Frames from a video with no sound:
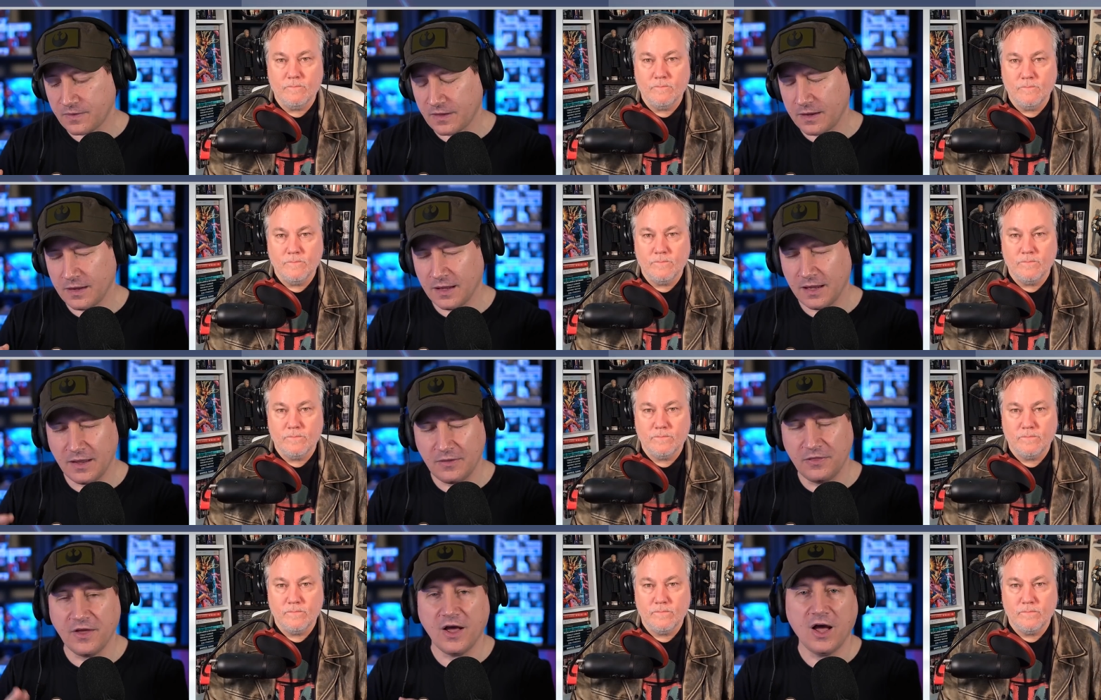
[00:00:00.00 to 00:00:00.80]
Speaker 1: uh,
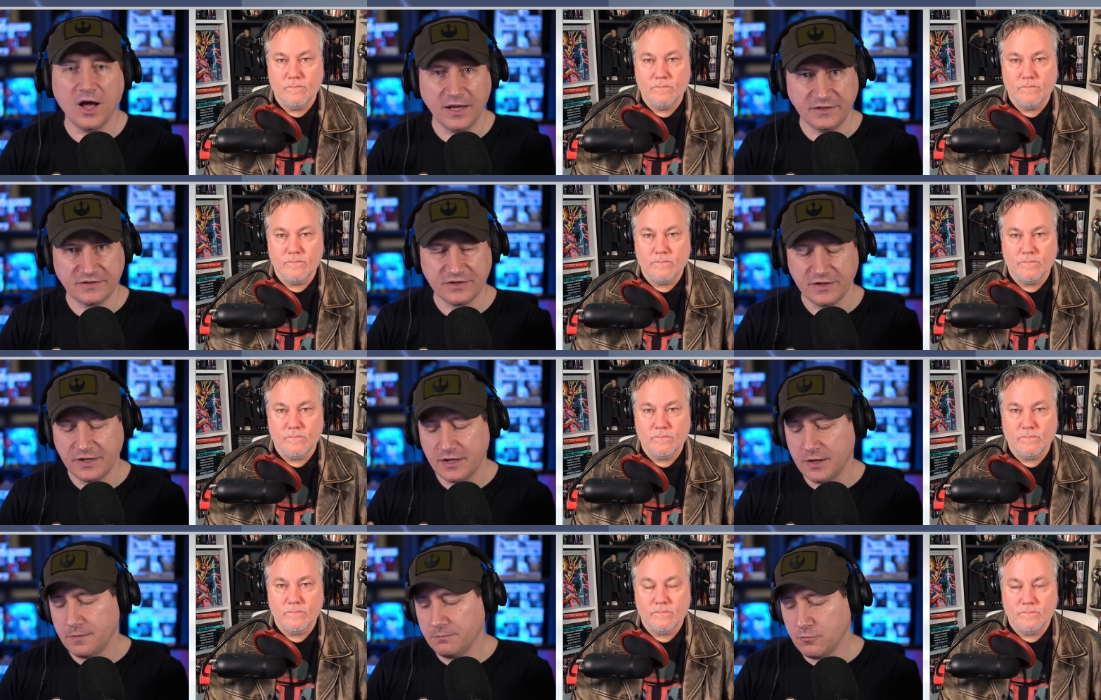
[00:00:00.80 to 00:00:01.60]
The Hunt,
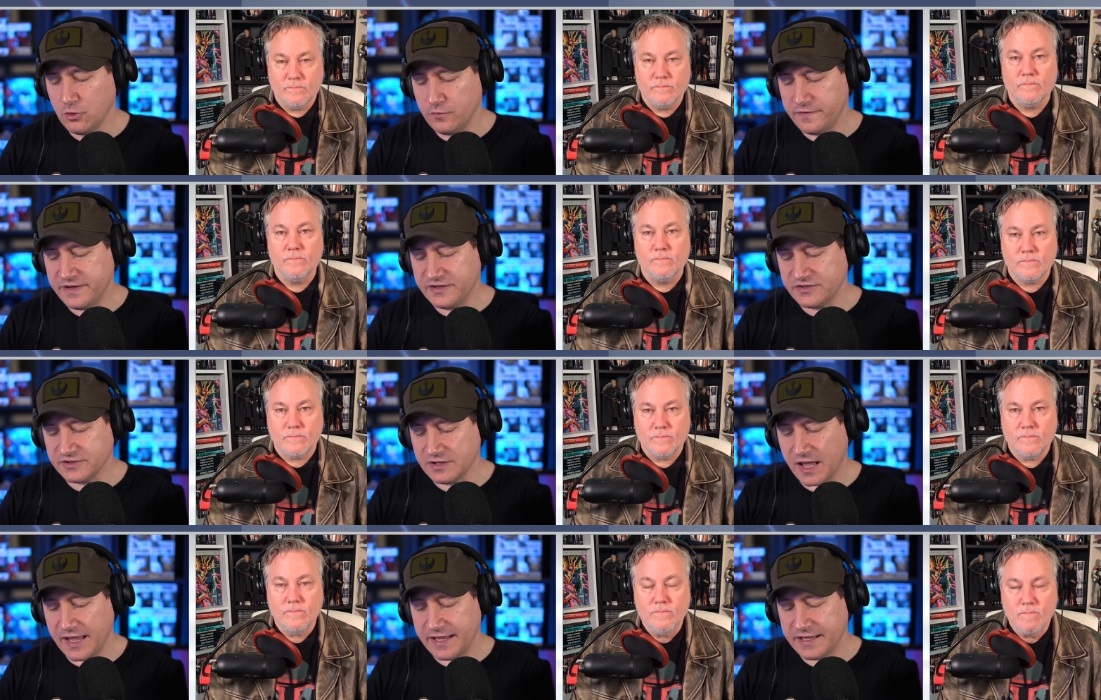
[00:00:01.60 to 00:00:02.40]
movies
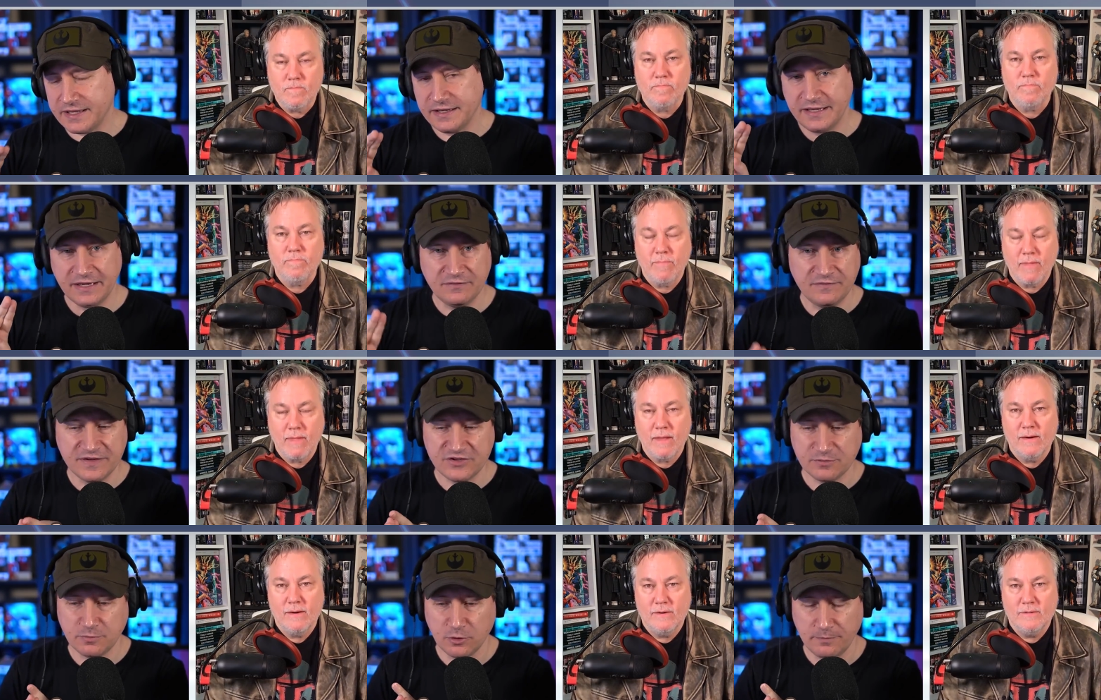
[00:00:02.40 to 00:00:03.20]
like
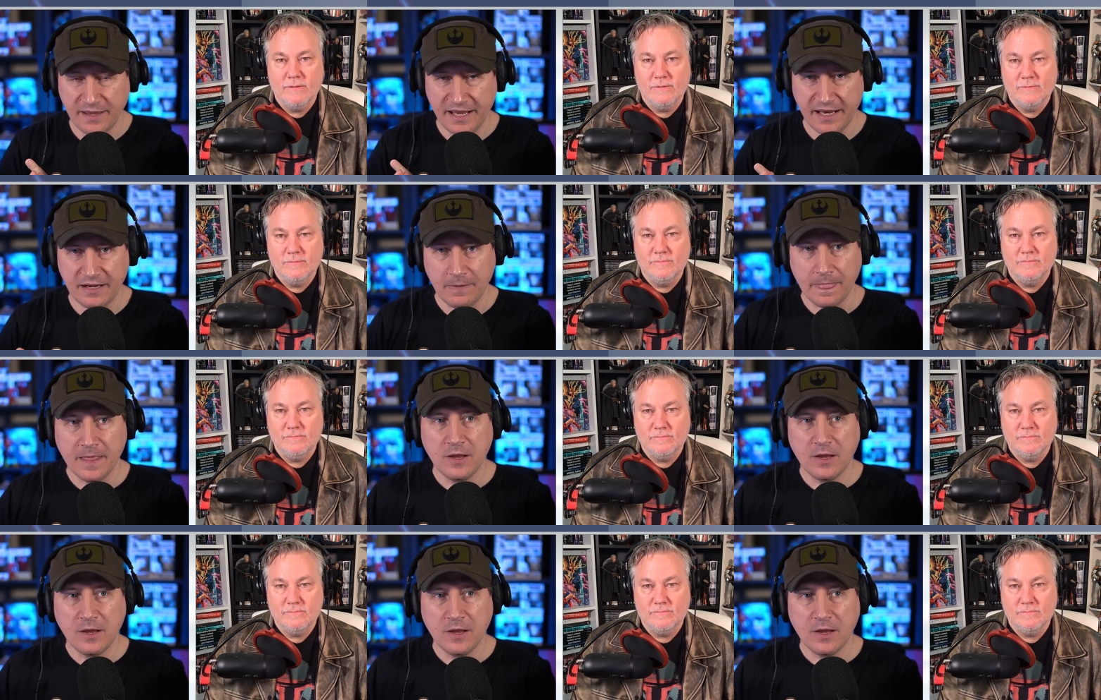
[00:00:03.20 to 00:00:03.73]
Invisible Man,